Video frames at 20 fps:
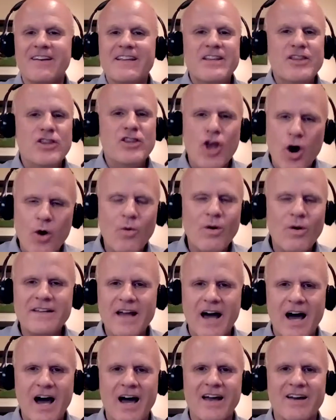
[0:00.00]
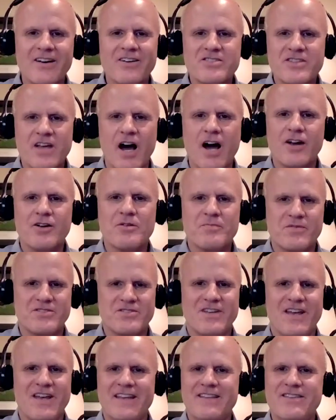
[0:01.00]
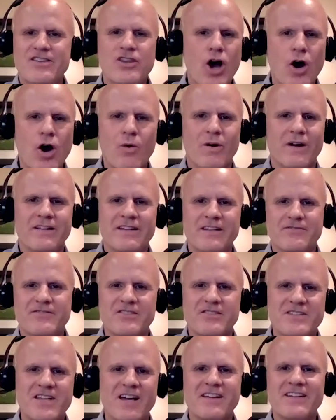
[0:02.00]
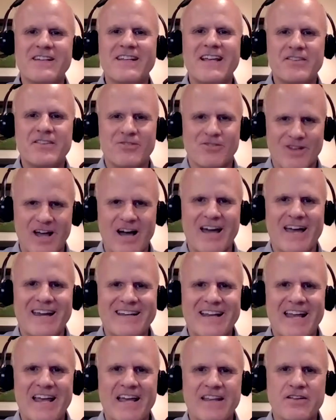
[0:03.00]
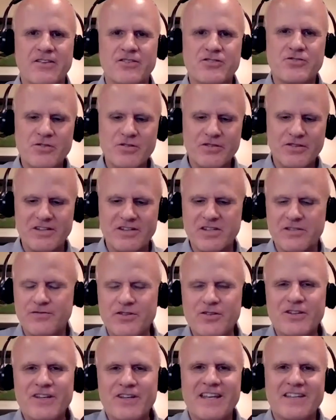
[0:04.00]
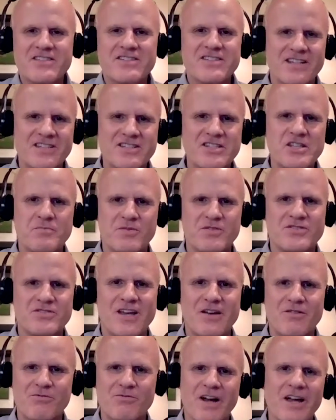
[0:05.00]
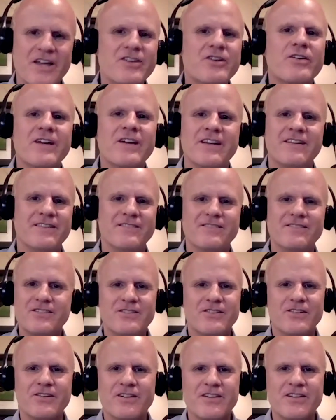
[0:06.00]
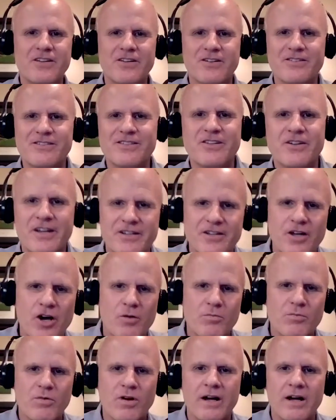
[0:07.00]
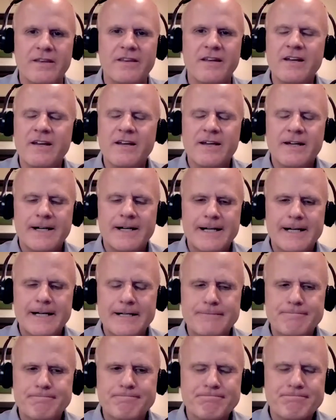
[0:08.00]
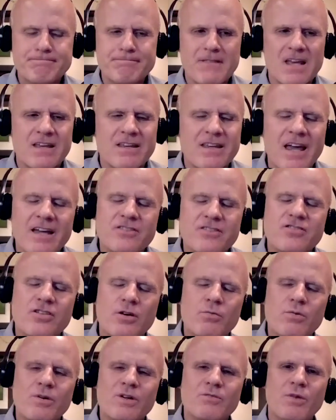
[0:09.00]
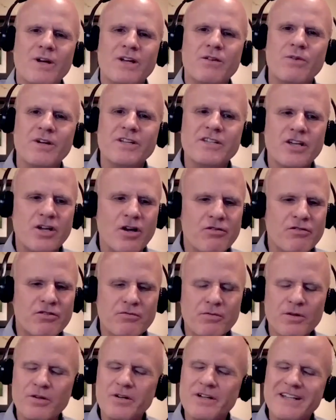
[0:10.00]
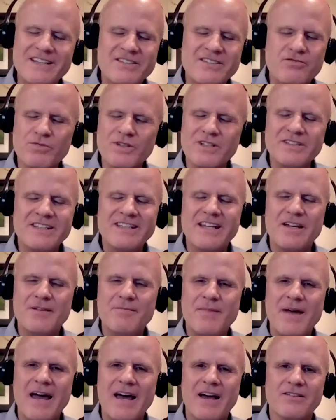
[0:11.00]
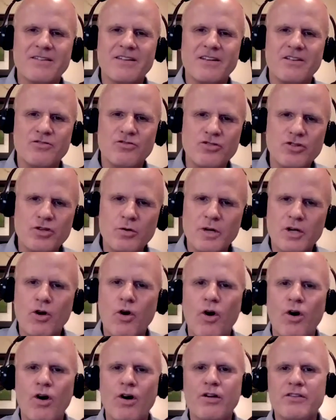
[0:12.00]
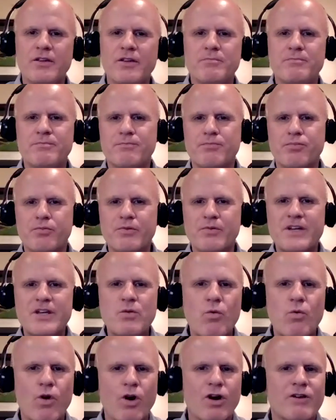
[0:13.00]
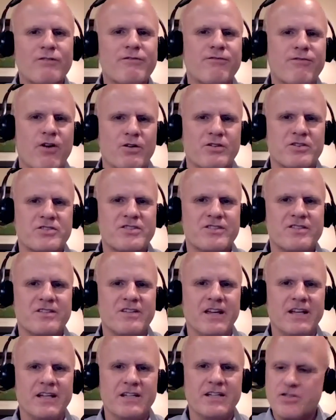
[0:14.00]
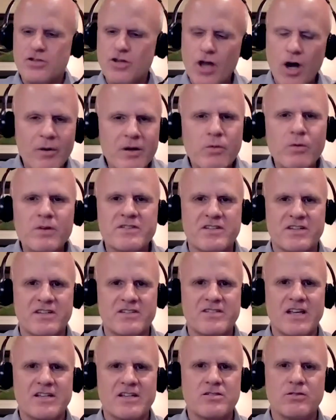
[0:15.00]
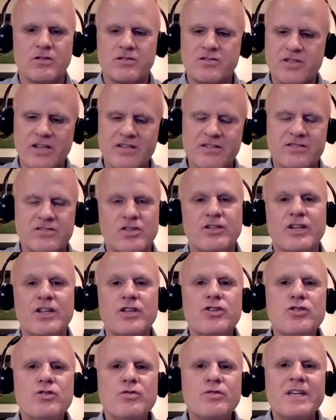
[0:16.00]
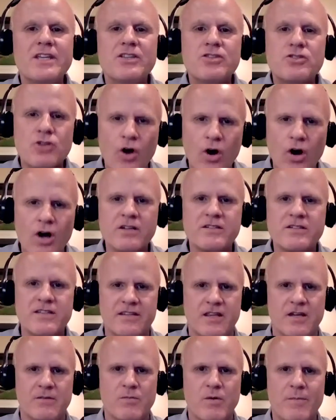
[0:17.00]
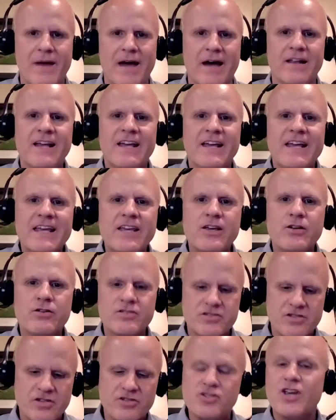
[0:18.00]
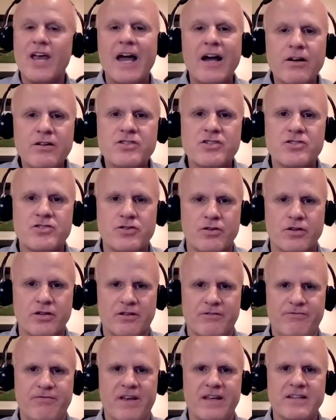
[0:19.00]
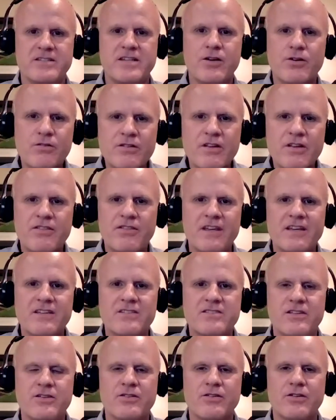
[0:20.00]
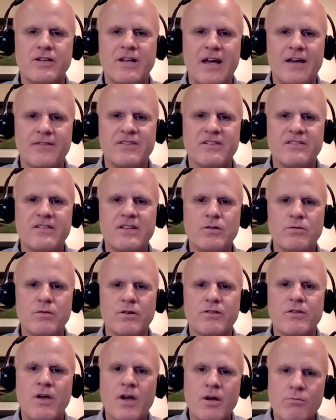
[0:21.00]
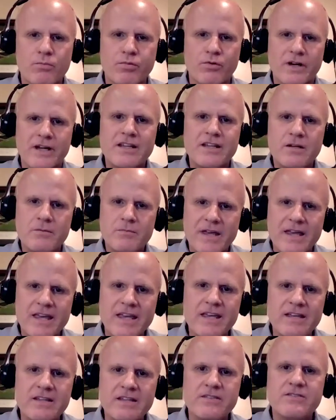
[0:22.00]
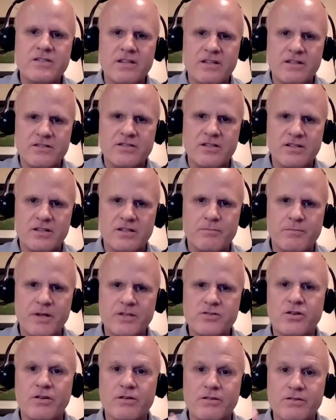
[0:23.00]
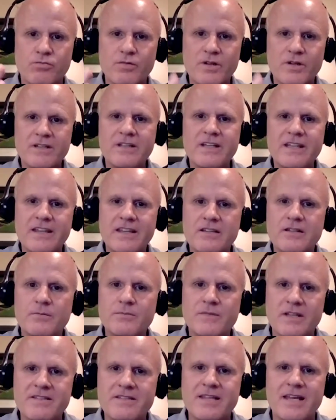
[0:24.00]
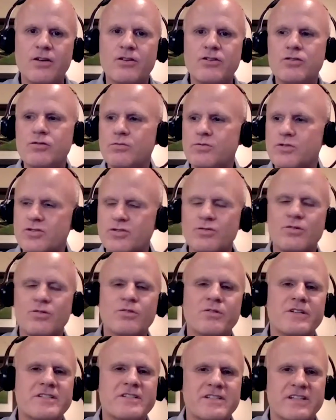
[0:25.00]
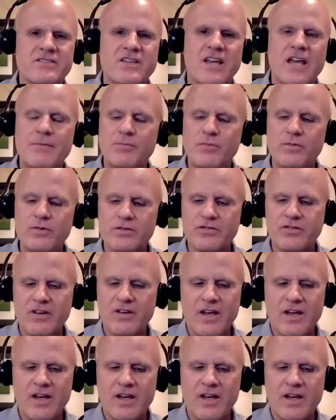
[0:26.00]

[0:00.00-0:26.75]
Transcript: no one hires 100% no one if they're telling you that they're lying and the truth is if you can get 60% right you're hitting you're you're, you're hitting a home run um, yeah so w- when you go through it it's really about doing all the pre work first. And it's knowing what success looks like so that you can talk to them about here's the challenges you're going to face. Here are the things that you're going to have to deal with. Bring them into to the picture. Really get them to tell you stories and examples.